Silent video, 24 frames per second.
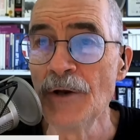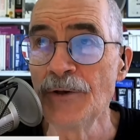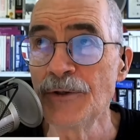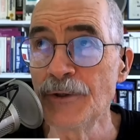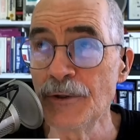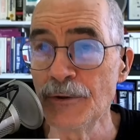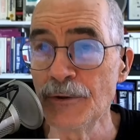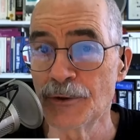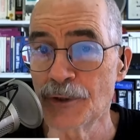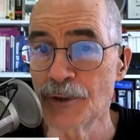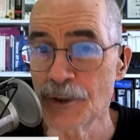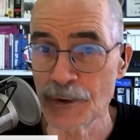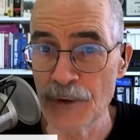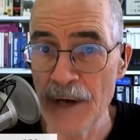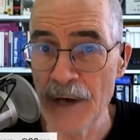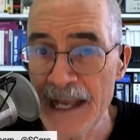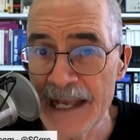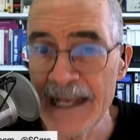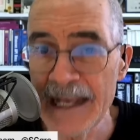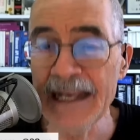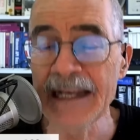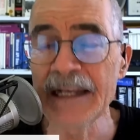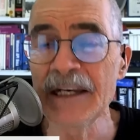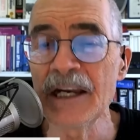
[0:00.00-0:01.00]
to
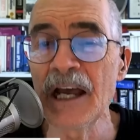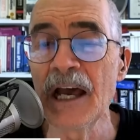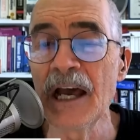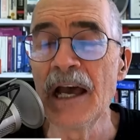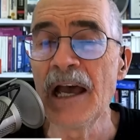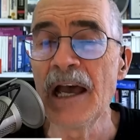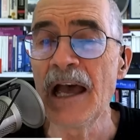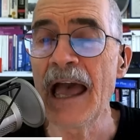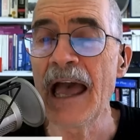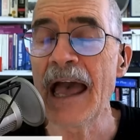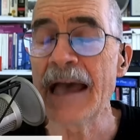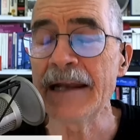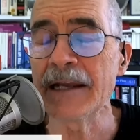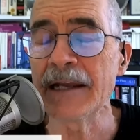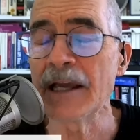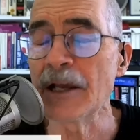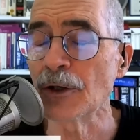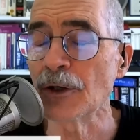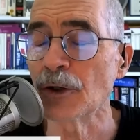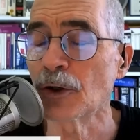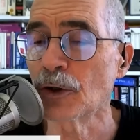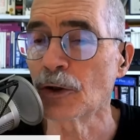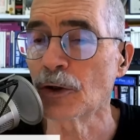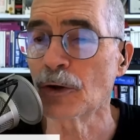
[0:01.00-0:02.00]
train an
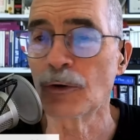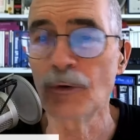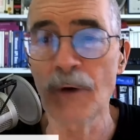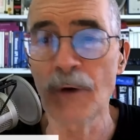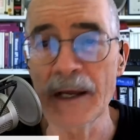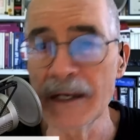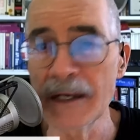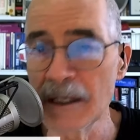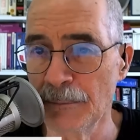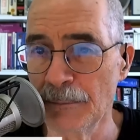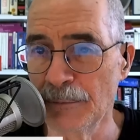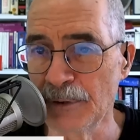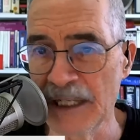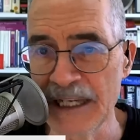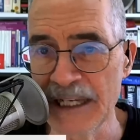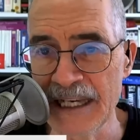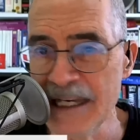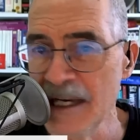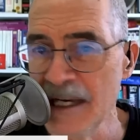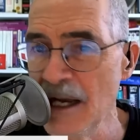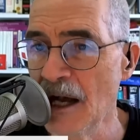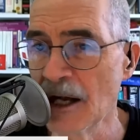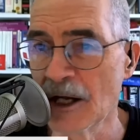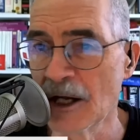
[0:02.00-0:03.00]

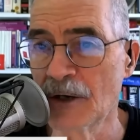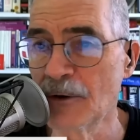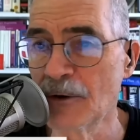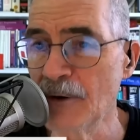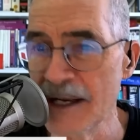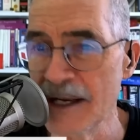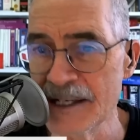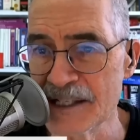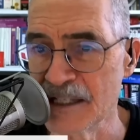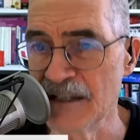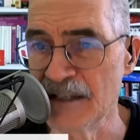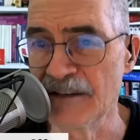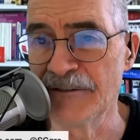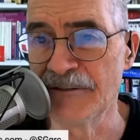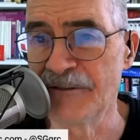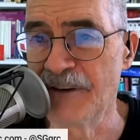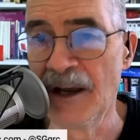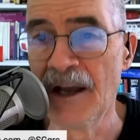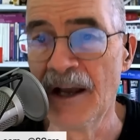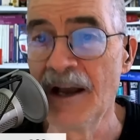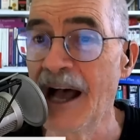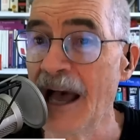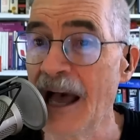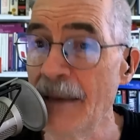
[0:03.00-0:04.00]
incredibly aggressive,
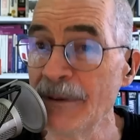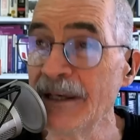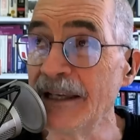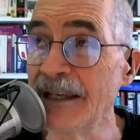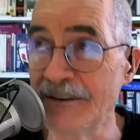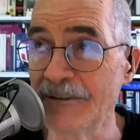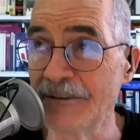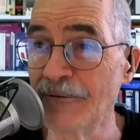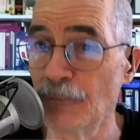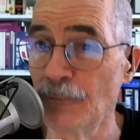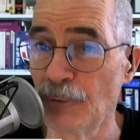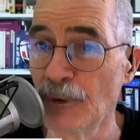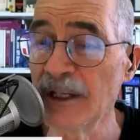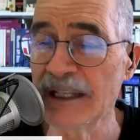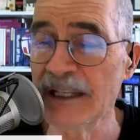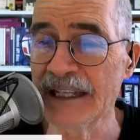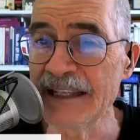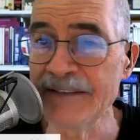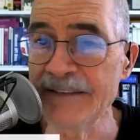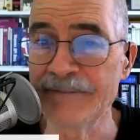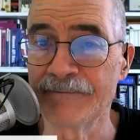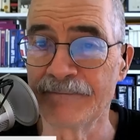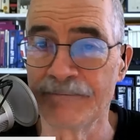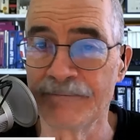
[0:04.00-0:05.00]
I mean,
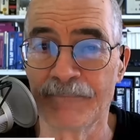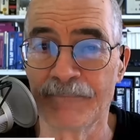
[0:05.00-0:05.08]
really